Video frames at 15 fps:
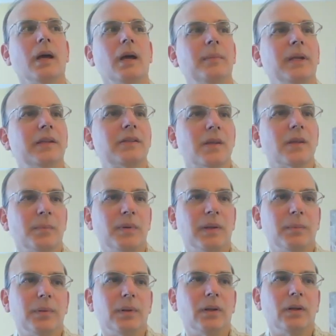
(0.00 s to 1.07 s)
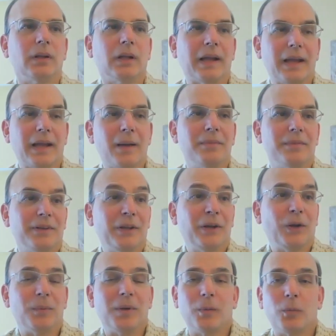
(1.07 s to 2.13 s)
Yeah, I mean, some people like I'm, you
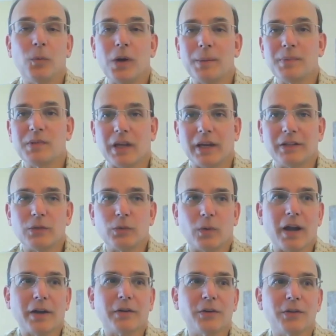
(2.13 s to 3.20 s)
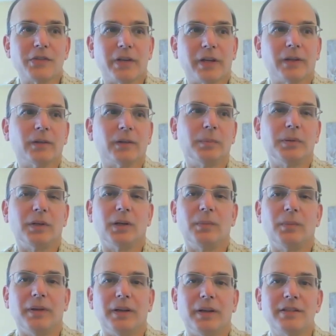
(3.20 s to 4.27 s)
know, my website's Rock Your Sacred
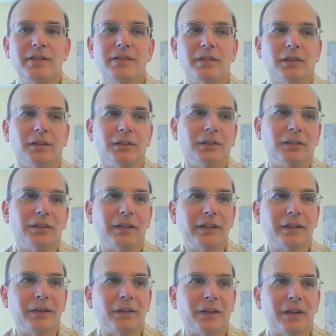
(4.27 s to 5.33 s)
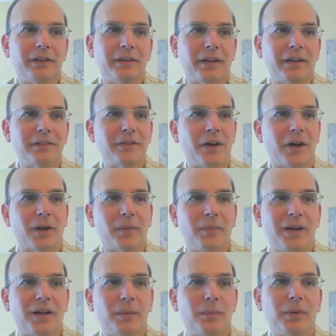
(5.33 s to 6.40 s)
Purpose. So, you know, I, I, talk
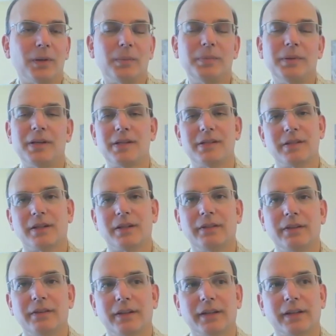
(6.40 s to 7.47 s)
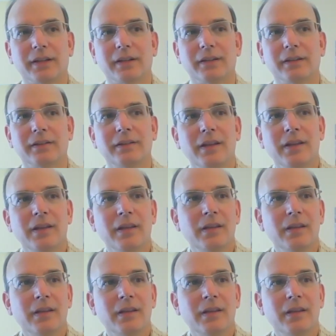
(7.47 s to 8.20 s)
about purpose and everything. And